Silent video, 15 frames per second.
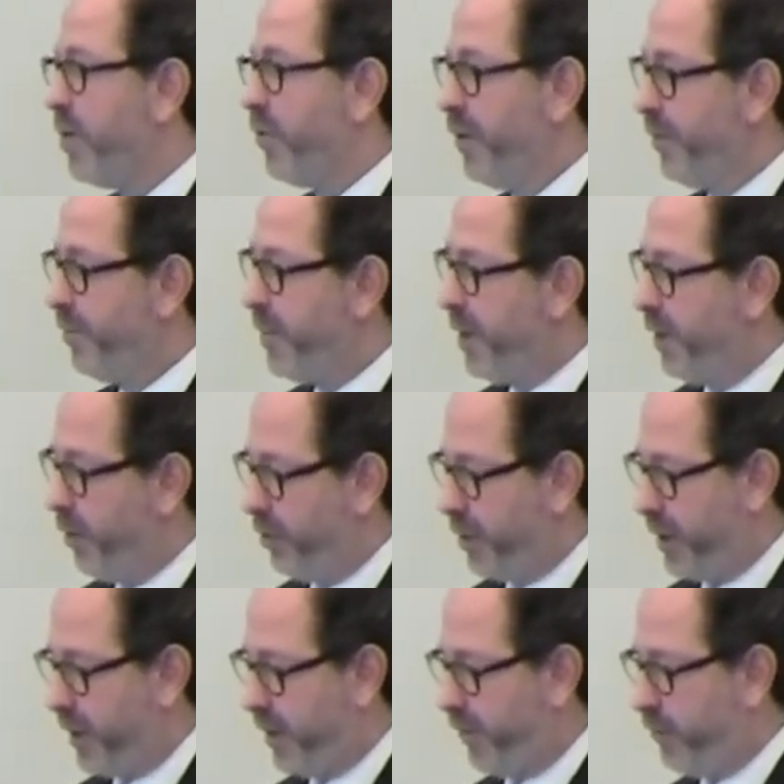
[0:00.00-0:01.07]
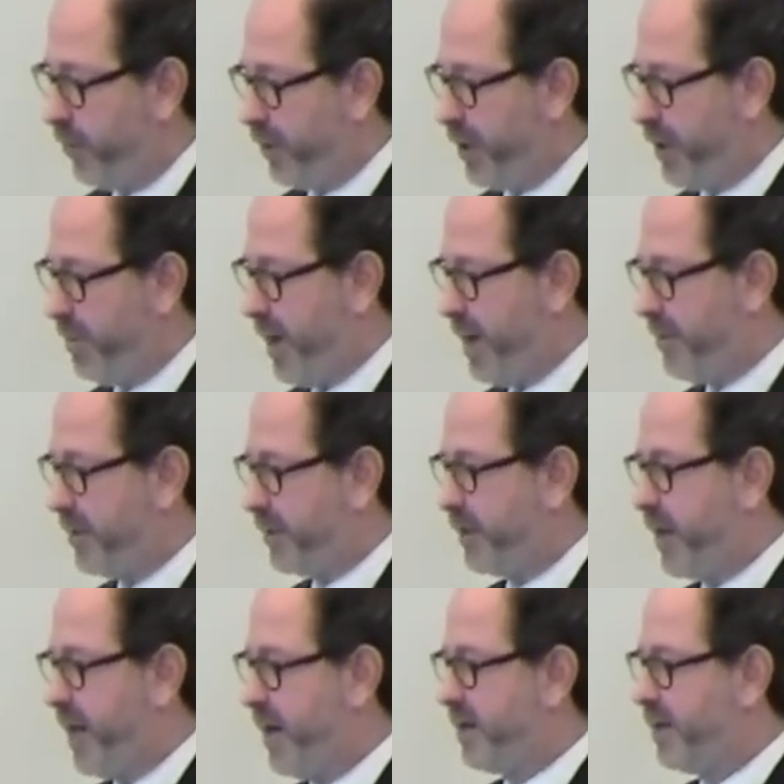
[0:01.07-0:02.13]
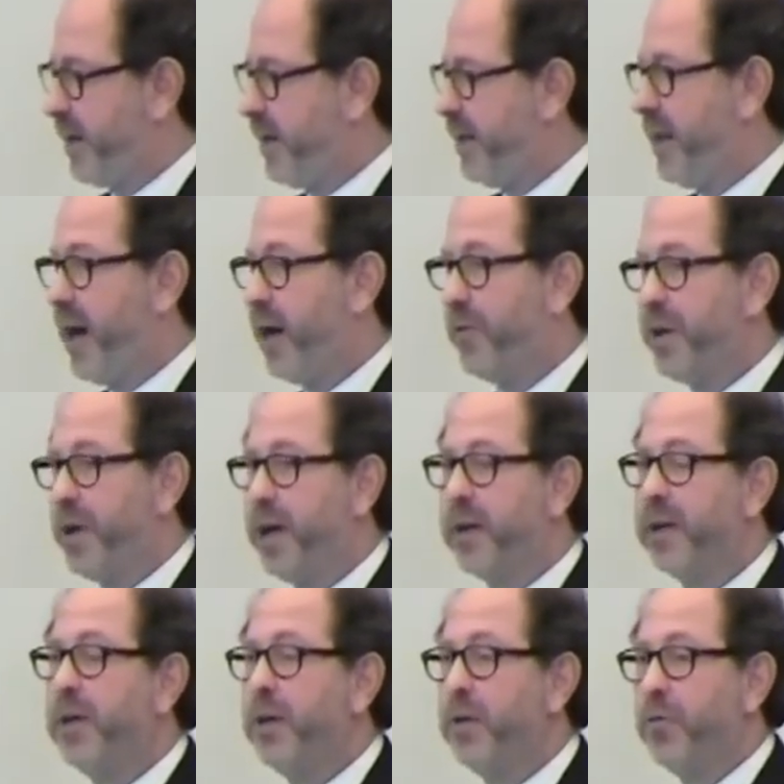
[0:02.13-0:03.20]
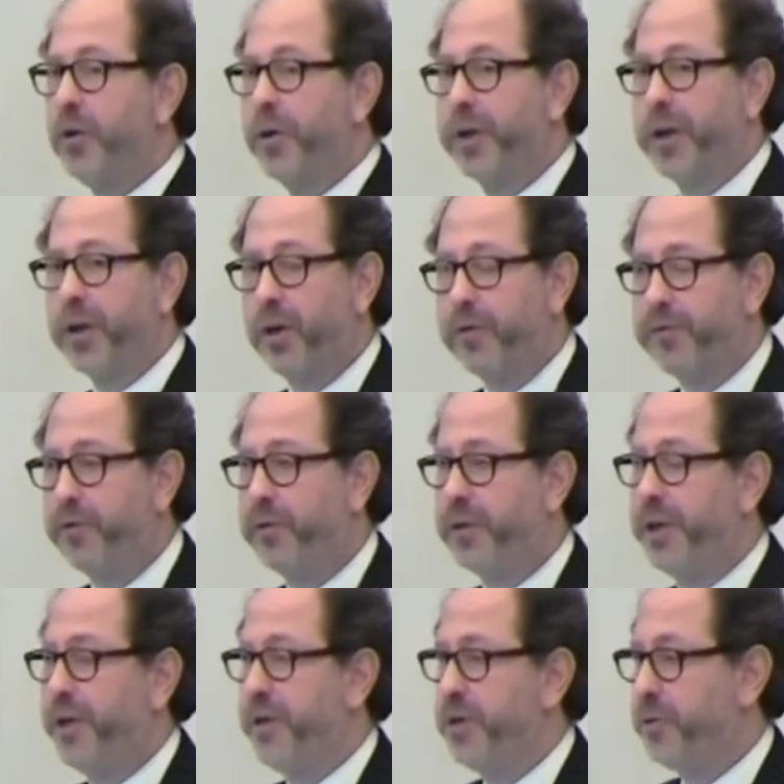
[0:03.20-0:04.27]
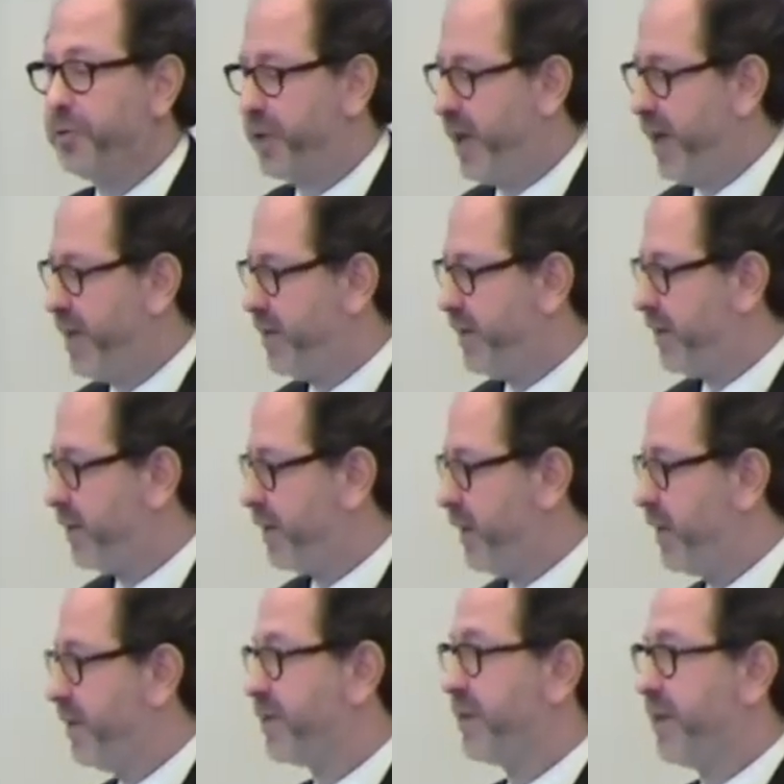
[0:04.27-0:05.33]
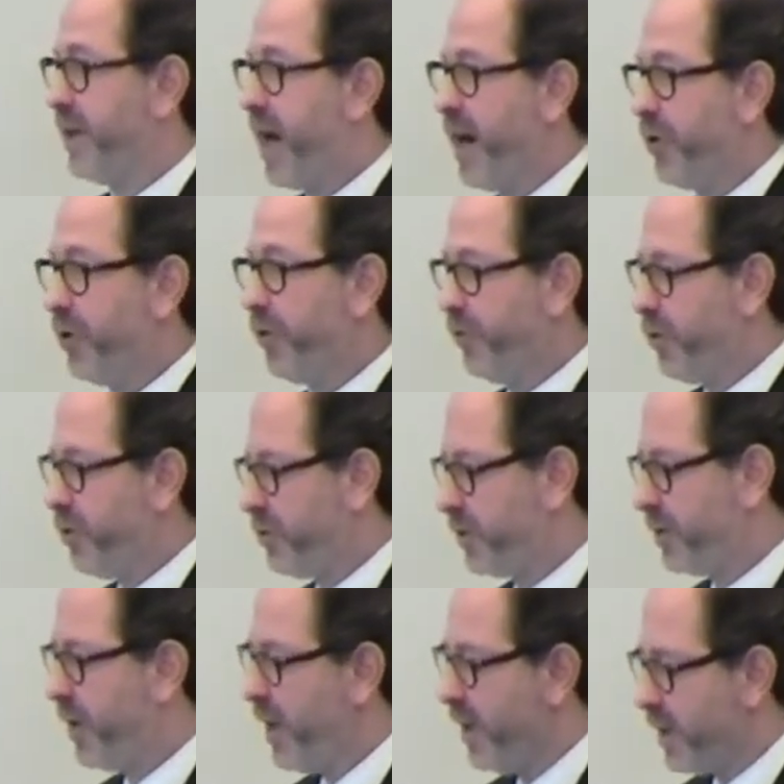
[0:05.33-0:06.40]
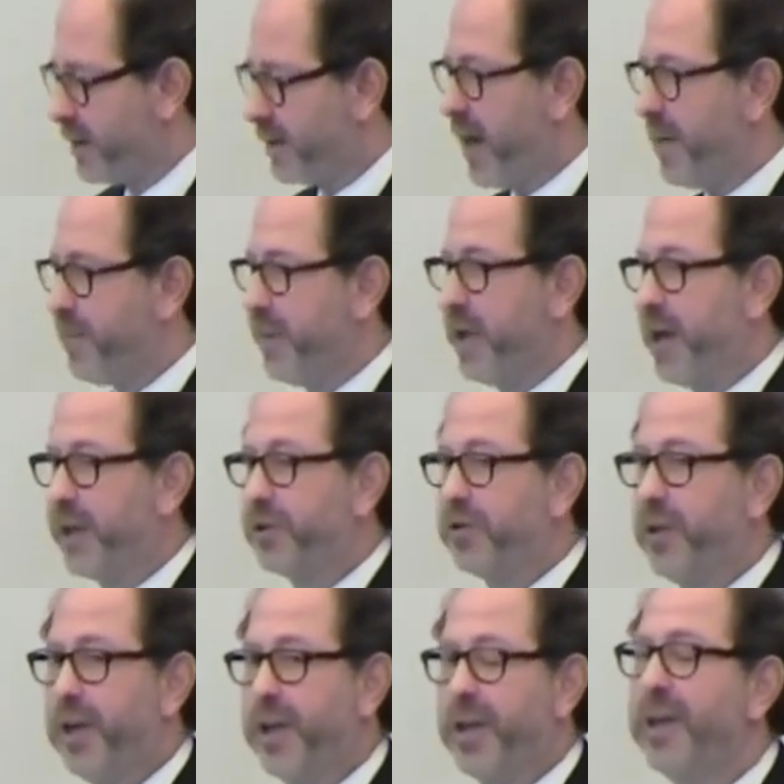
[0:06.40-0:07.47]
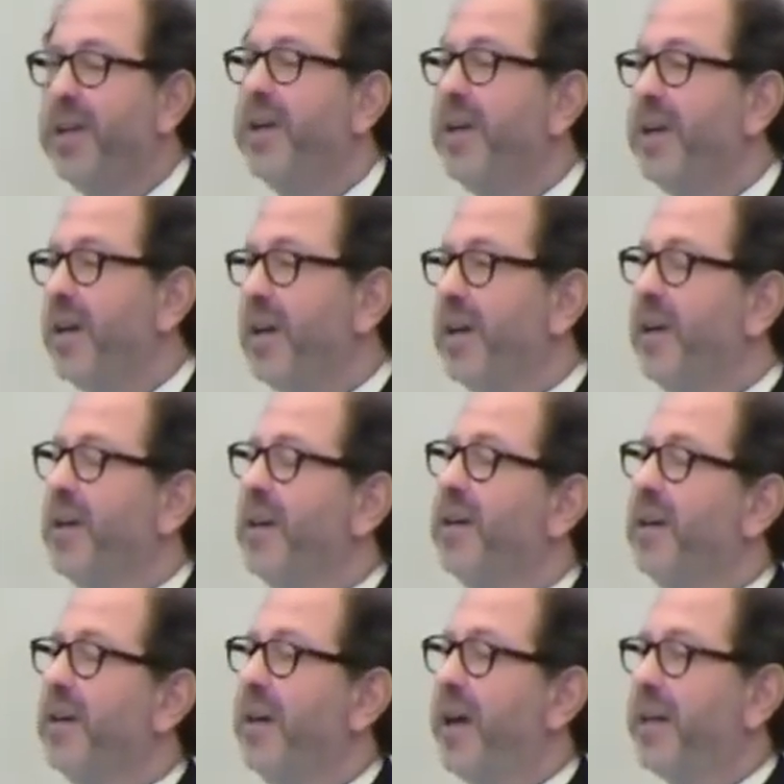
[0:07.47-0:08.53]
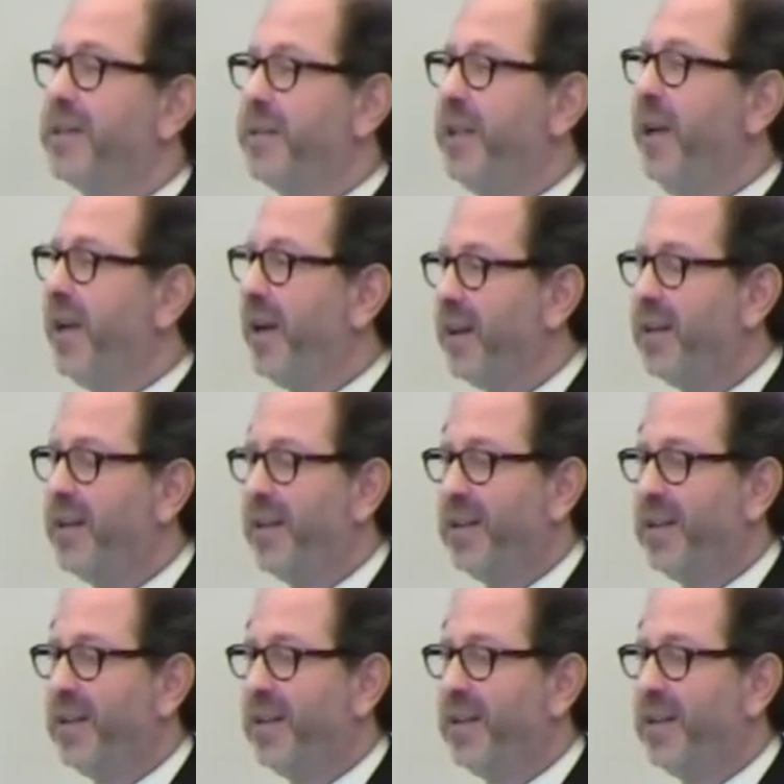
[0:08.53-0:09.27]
We've been looking at 14 member states, and now we are working on 14 use cases and scenario views, some actually uh, uh, are still uh,